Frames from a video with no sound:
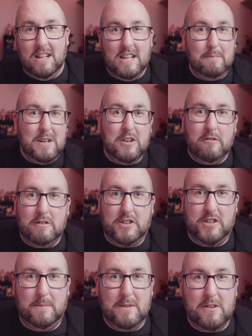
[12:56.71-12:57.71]
Let me know
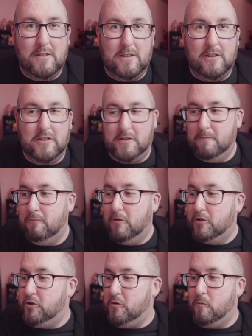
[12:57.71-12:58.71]
some of your thoughts of
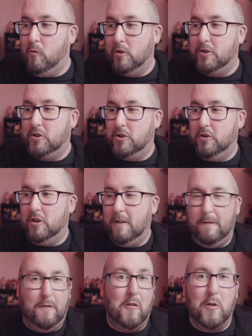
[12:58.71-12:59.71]
what you want to
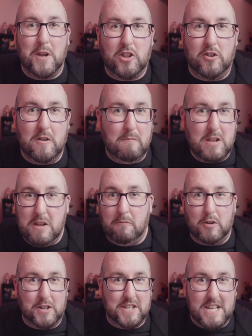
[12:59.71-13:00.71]
avoid doing when you
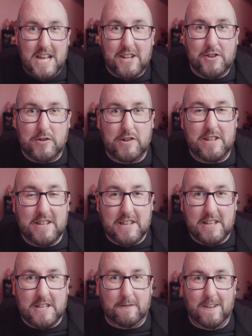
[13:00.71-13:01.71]
want to enter into
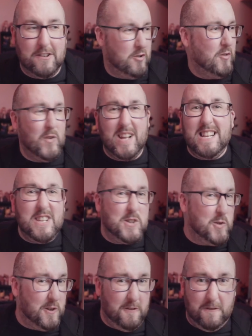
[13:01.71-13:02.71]
this field or any
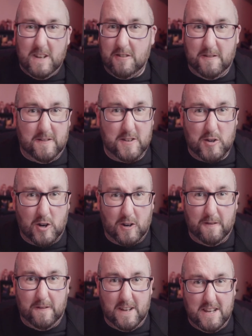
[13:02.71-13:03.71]
sort of field of
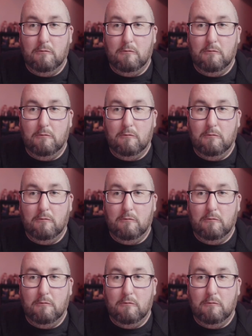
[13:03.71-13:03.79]
photography.